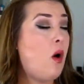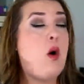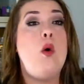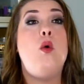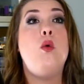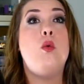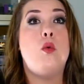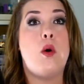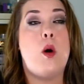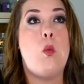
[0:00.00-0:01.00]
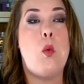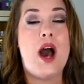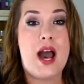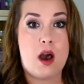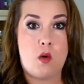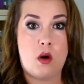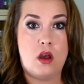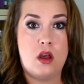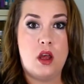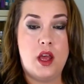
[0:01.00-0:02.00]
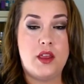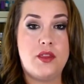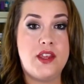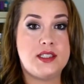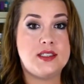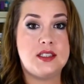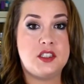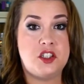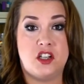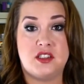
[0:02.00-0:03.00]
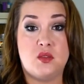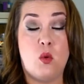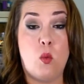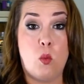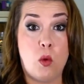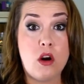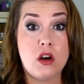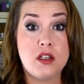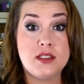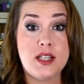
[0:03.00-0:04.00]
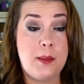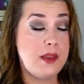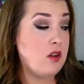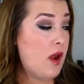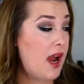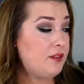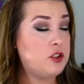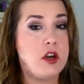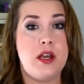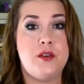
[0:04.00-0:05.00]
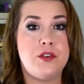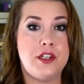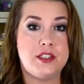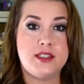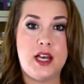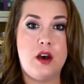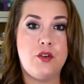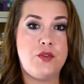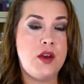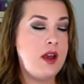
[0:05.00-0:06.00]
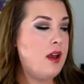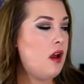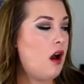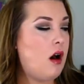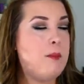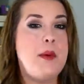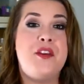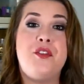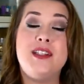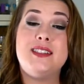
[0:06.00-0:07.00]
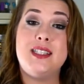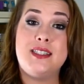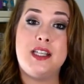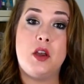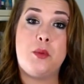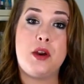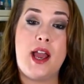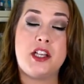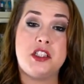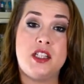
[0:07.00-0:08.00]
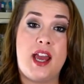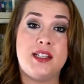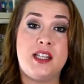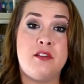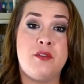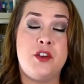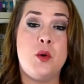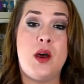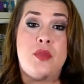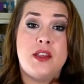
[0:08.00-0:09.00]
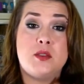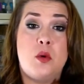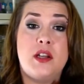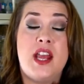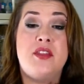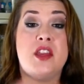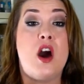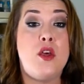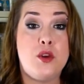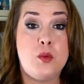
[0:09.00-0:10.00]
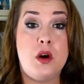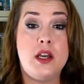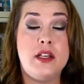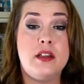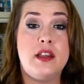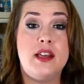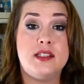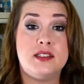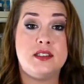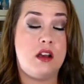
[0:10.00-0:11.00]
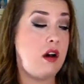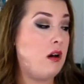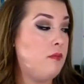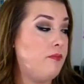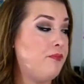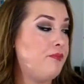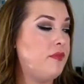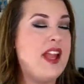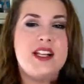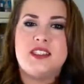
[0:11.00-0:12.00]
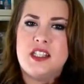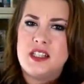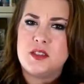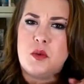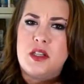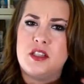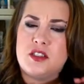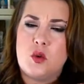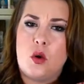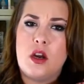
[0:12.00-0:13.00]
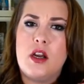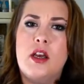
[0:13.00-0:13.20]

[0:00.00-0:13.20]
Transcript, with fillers: oh, wow. This just works. I mean, you have to try it for yourself. Um, my friend Stacy Gilbert actually has a review on this one and the other one that is um, next to this one in the store.